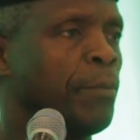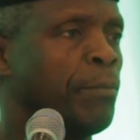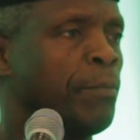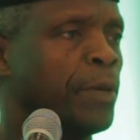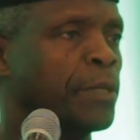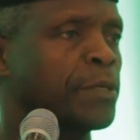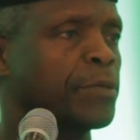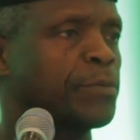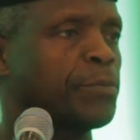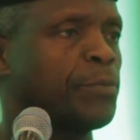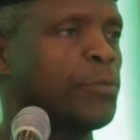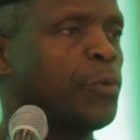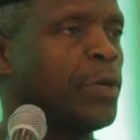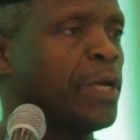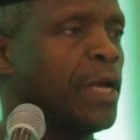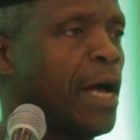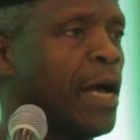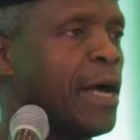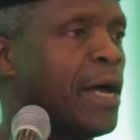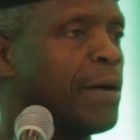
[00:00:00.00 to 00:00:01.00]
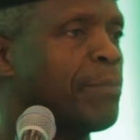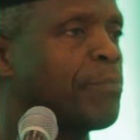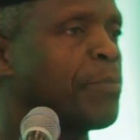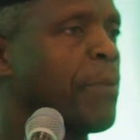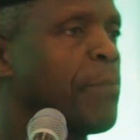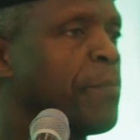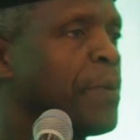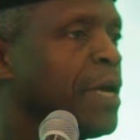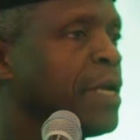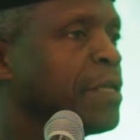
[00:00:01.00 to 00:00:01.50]
but we are
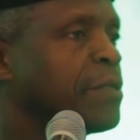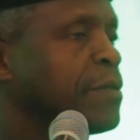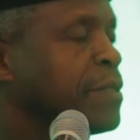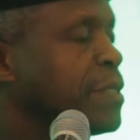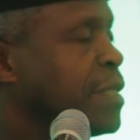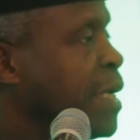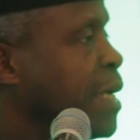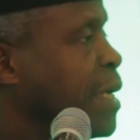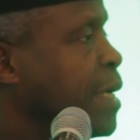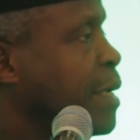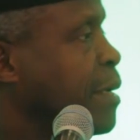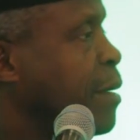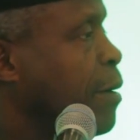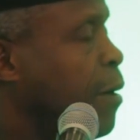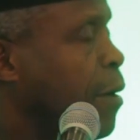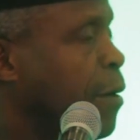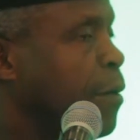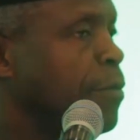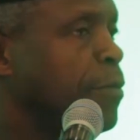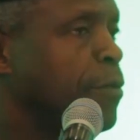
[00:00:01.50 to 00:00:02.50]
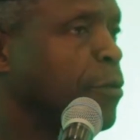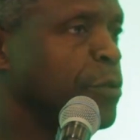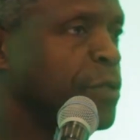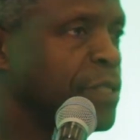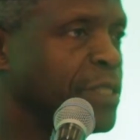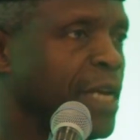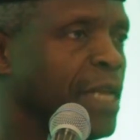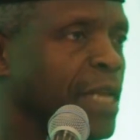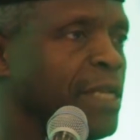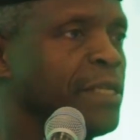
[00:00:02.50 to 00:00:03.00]
prepared to take on
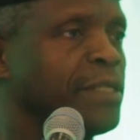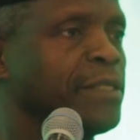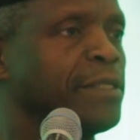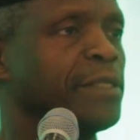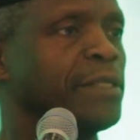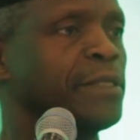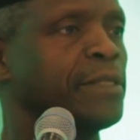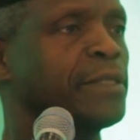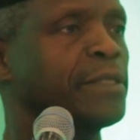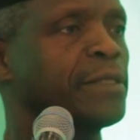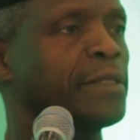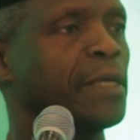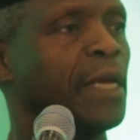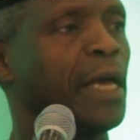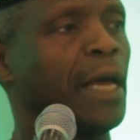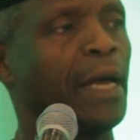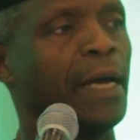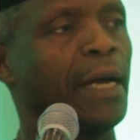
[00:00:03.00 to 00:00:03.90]
those challenges